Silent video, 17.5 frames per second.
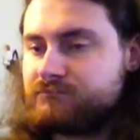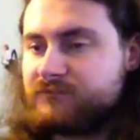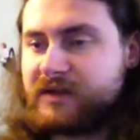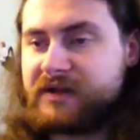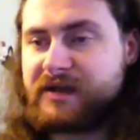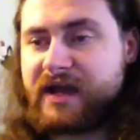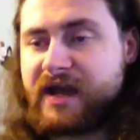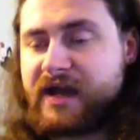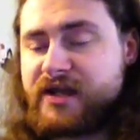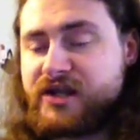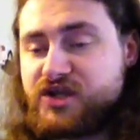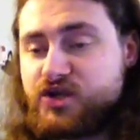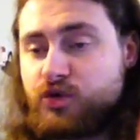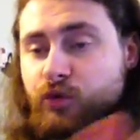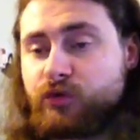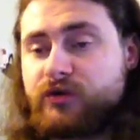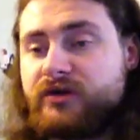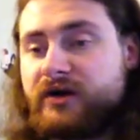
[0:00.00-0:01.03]
again,
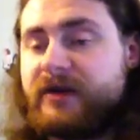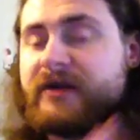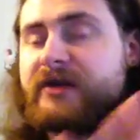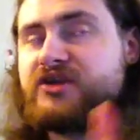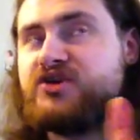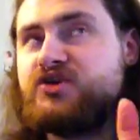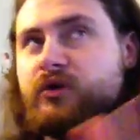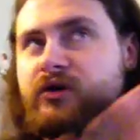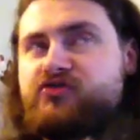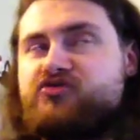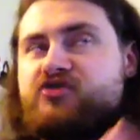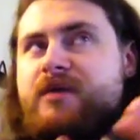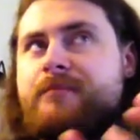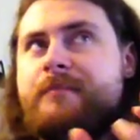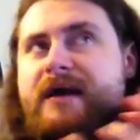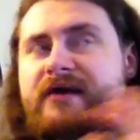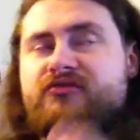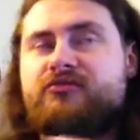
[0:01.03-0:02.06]
you again you want to try
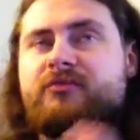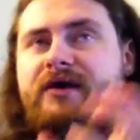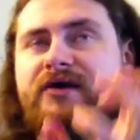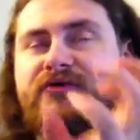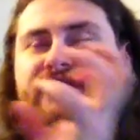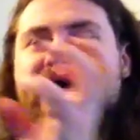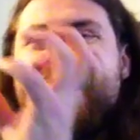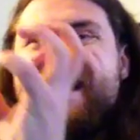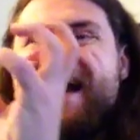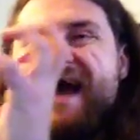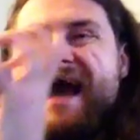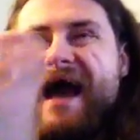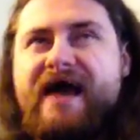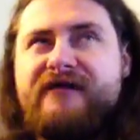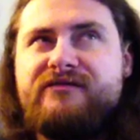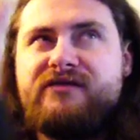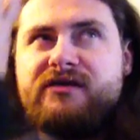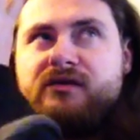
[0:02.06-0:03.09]
and maximize
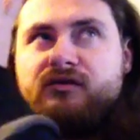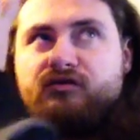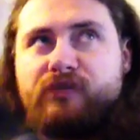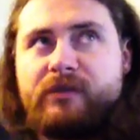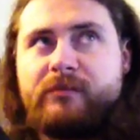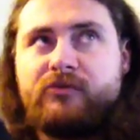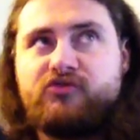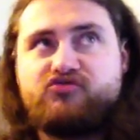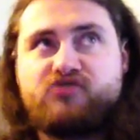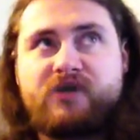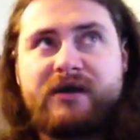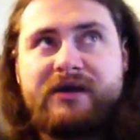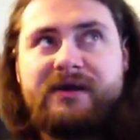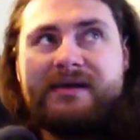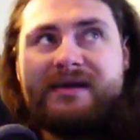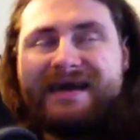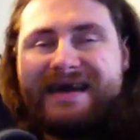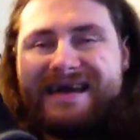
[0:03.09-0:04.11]
having rainbow
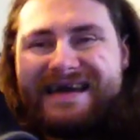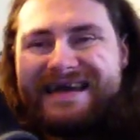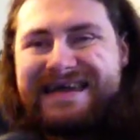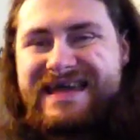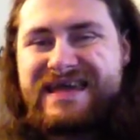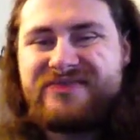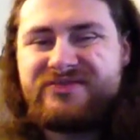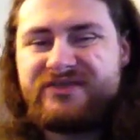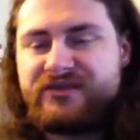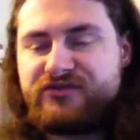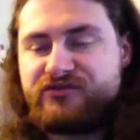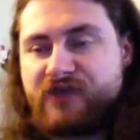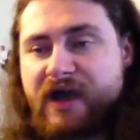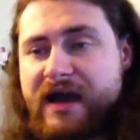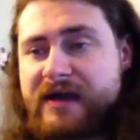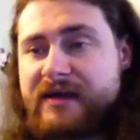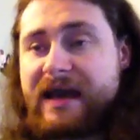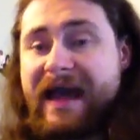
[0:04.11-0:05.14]
dragon in the
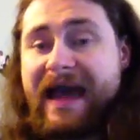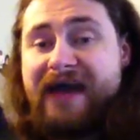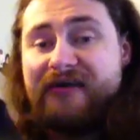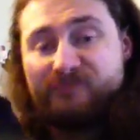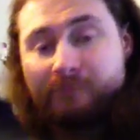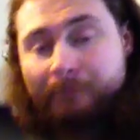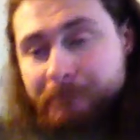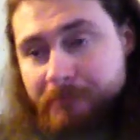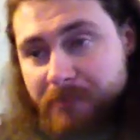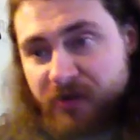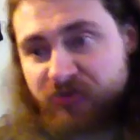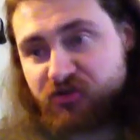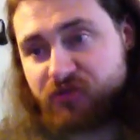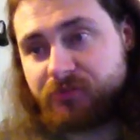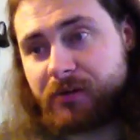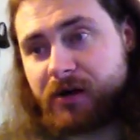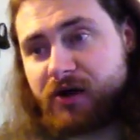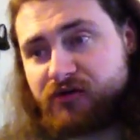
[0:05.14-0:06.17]
deck as much
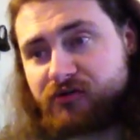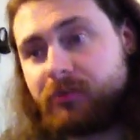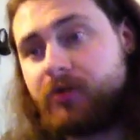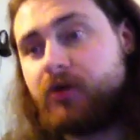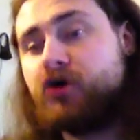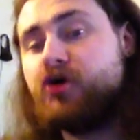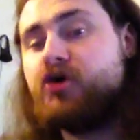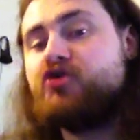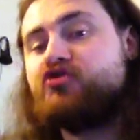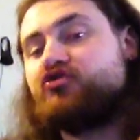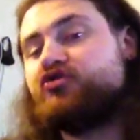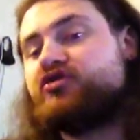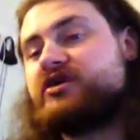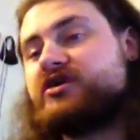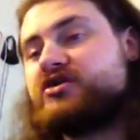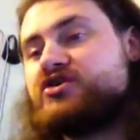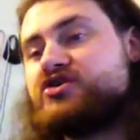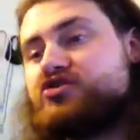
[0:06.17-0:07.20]
as possible so you
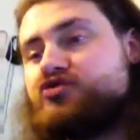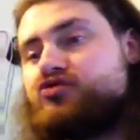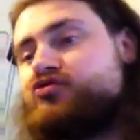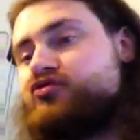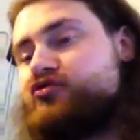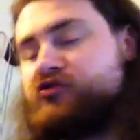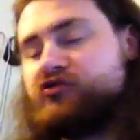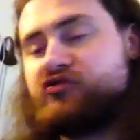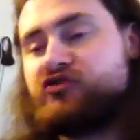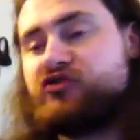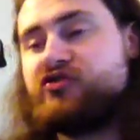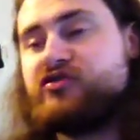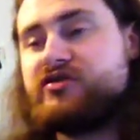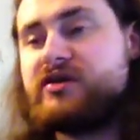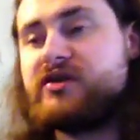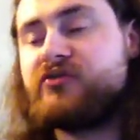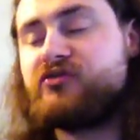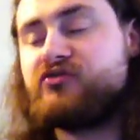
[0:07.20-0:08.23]
can use so
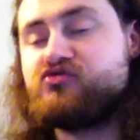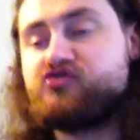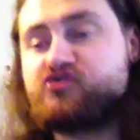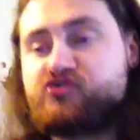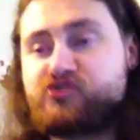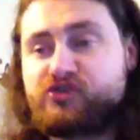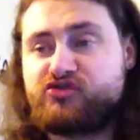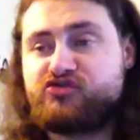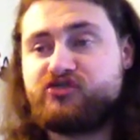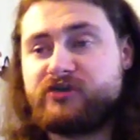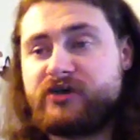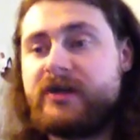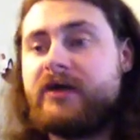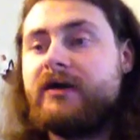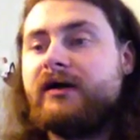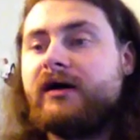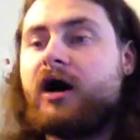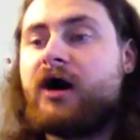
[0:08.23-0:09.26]
you can search it
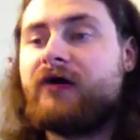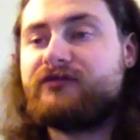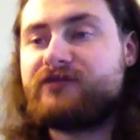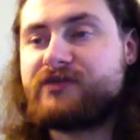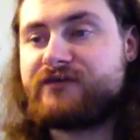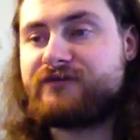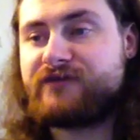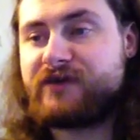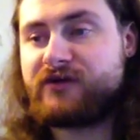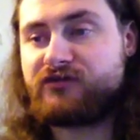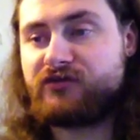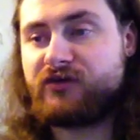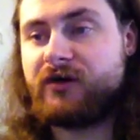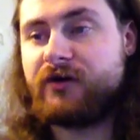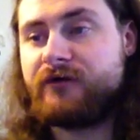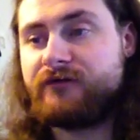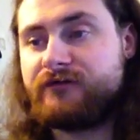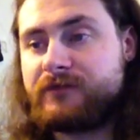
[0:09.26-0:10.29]
off of the effects
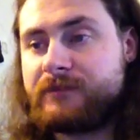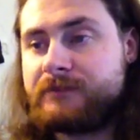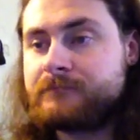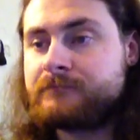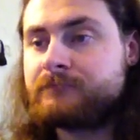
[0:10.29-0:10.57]
of